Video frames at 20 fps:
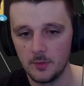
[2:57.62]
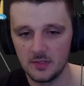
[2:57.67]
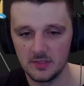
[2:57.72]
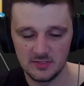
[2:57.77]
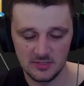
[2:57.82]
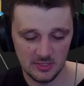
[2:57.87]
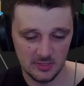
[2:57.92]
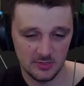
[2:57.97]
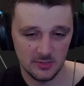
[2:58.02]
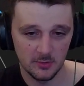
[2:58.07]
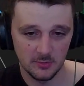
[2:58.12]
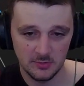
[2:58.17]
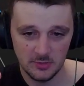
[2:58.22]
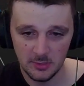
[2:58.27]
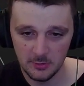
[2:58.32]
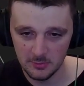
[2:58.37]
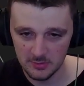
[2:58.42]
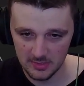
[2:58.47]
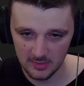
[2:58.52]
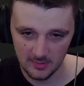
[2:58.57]
there's also
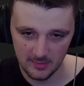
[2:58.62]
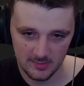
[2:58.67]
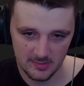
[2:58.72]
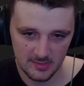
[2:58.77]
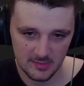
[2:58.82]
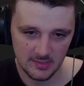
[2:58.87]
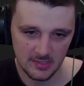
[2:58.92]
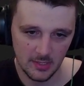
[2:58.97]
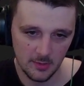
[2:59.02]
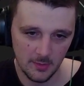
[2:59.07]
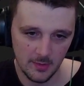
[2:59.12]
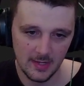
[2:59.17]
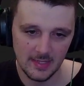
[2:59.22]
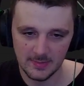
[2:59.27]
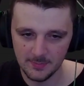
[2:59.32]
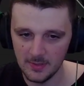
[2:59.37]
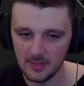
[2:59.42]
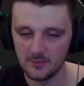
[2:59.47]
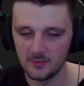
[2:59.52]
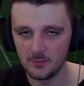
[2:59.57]
2 slots, so I
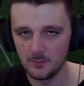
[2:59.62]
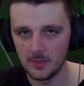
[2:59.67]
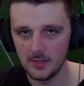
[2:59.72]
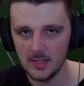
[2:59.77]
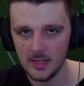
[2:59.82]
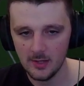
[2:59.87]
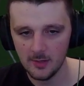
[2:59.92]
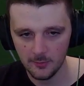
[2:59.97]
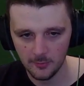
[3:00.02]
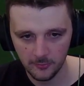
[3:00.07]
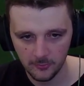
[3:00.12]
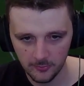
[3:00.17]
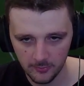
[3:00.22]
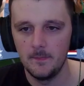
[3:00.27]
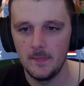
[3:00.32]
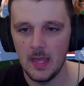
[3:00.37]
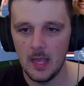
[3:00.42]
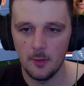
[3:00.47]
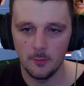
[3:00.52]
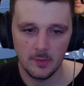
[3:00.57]
get to pick somebody
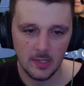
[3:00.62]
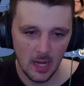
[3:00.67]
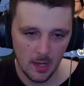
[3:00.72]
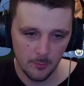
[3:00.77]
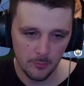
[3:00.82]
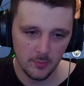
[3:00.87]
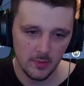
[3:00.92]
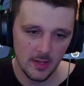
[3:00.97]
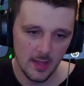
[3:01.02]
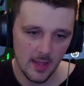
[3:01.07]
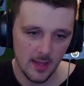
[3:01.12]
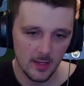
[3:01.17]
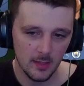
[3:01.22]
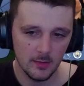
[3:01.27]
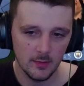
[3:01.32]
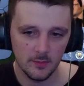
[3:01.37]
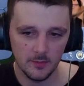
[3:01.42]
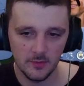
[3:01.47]
else. Now, Gabriel,